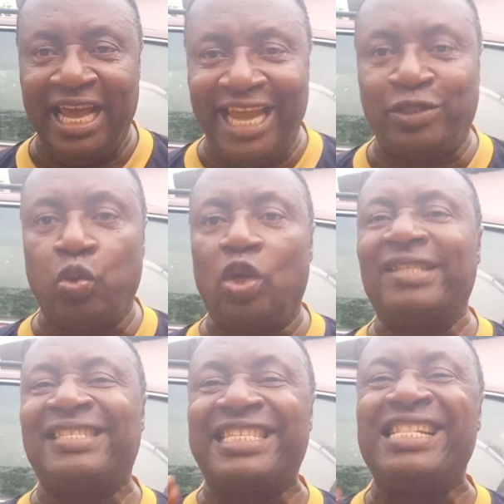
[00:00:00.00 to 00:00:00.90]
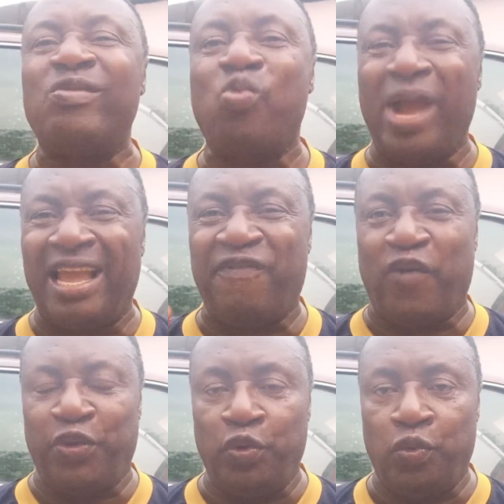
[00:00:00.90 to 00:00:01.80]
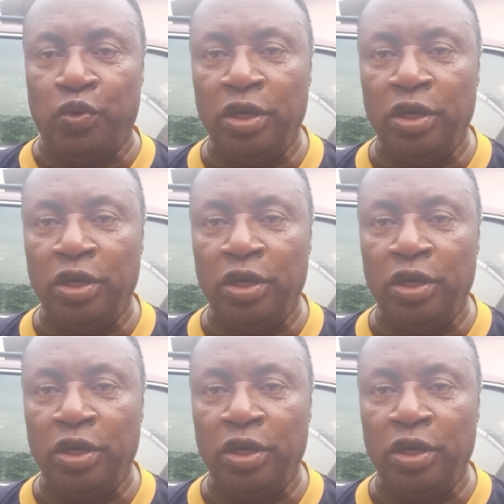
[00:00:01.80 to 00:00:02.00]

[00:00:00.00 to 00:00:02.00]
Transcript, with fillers: it will still work for you.